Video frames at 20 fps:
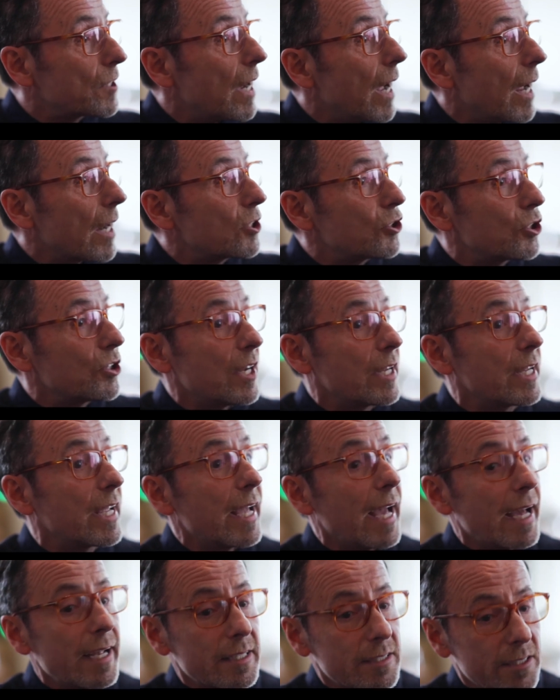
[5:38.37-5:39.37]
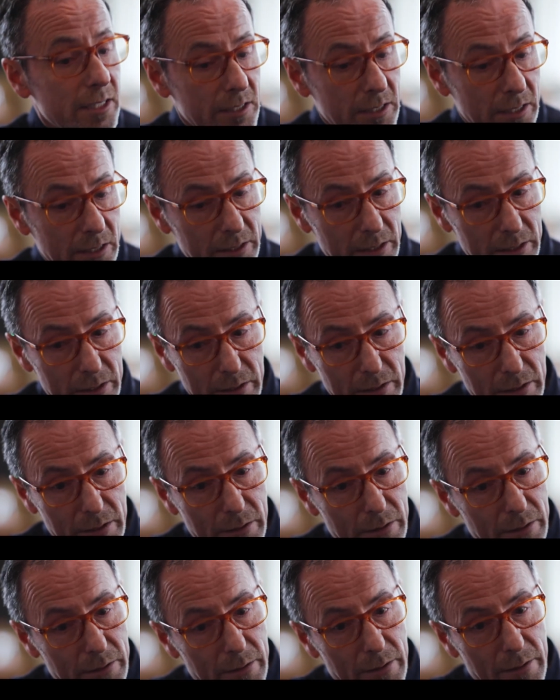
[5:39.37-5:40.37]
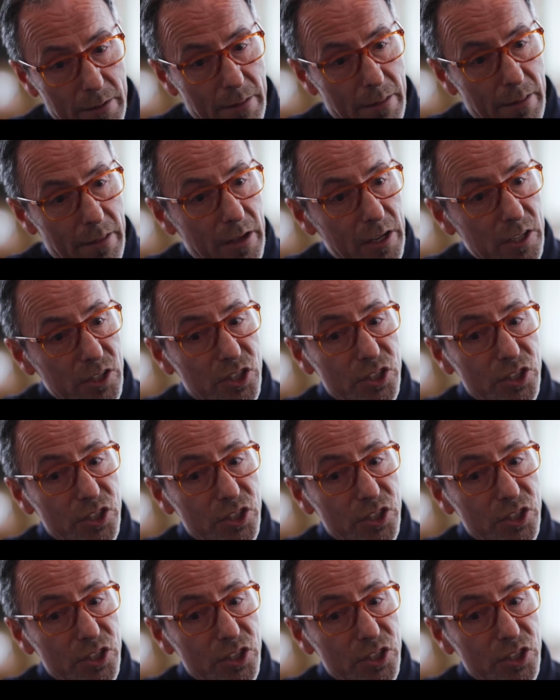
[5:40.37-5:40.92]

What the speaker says: to actually get a